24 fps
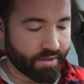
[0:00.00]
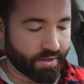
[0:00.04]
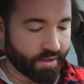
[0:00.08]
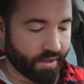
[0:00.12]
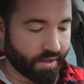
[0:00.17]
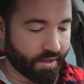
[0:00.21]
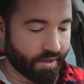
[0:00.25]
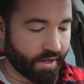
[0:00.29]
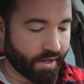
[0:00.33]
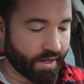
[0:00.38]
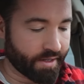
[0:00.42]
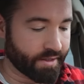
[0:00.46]

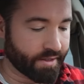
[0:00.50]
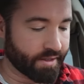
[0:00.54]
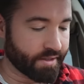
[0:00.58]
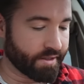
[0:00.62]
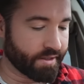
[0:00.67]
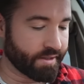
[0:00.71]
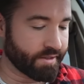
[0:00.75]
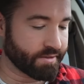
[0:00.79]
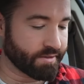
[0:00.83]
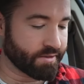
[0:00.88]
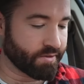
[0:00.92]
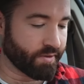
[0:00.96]
Uh, and then
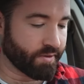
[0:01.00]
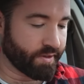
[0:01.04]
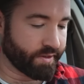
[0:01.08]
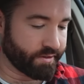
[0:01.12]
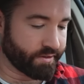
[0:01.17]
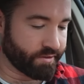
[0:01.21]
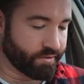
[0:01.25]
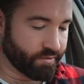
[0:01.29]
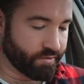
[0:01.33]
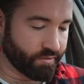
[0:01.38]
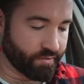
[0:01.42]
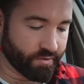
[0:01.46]
he's going
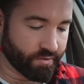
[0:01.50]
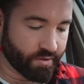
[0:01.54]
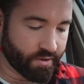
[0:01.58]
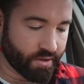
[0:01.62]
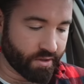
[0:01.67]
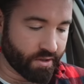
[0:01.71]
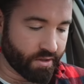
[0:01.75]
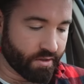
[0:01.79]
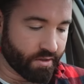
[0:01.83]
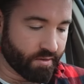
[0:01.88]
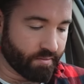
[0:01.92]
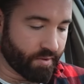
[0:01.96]
to
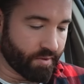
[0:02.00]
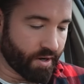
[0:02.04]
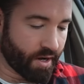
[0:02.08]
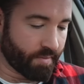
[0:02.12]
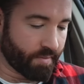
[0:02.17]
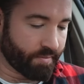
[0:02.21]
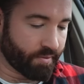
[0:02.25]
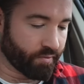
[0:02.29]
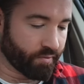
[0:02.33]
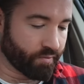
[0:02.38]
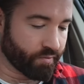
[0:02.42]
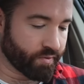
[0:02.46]

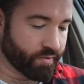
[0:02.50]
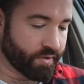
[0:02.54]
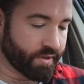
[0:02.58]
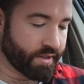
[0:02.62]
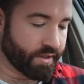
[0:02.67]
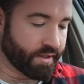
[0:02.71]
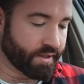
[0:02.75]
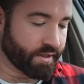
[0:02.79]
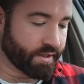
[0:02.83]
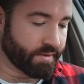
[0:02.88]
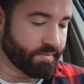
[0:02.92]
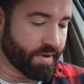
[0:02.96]
pop a
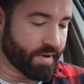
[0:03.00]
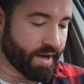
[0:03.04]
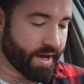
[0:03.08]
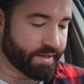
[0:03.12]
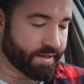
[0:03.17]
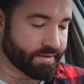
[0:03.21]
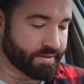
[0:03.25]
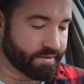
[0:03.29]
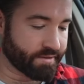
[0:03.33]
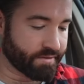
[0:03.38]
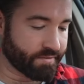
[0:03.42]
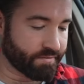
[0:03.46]
really
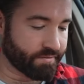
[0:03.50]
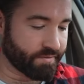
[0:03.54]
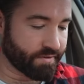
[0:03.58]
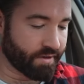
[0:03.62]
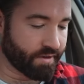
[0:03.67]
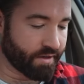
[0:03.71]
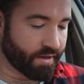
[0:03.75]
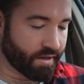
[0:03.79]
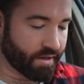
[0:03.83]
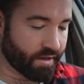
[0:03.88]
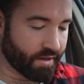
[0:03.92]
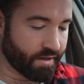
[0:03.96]
massive
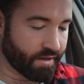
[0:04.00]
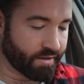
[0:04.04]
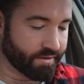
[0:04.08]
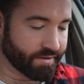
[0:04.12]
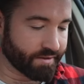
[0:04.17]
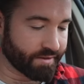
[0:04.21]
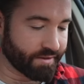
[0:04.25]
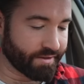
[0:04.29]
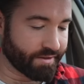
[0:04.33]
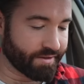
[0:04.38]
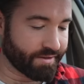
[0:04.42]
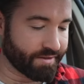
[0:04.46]

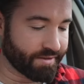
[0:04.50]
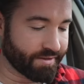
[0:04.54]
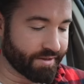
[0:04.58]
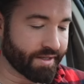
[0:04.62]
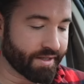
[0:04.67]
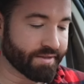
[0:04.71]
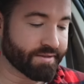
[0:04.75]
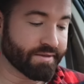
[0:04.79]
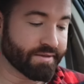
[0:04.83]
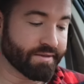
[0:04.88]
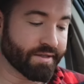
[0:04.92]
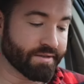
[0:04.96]
ollie.
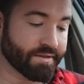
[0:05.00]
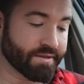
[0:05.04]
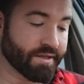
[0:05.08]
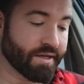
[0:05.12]
That's that's